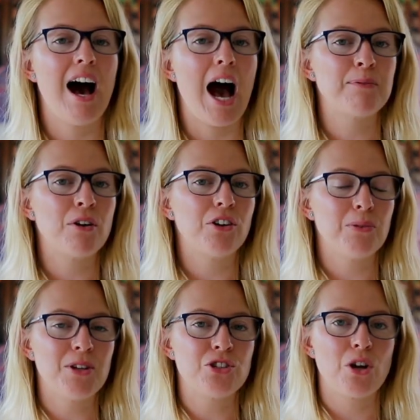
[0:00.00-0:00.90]
I'm not
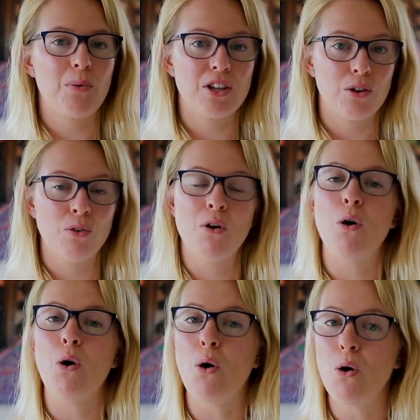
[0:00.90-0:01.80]
going to be showing you
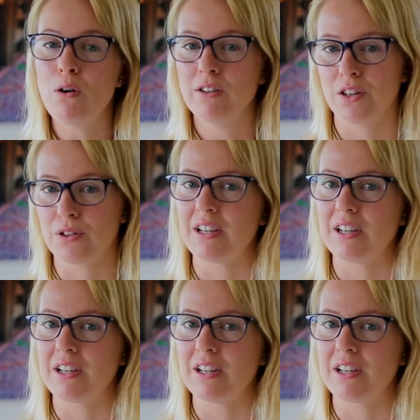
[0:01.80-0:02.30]
all the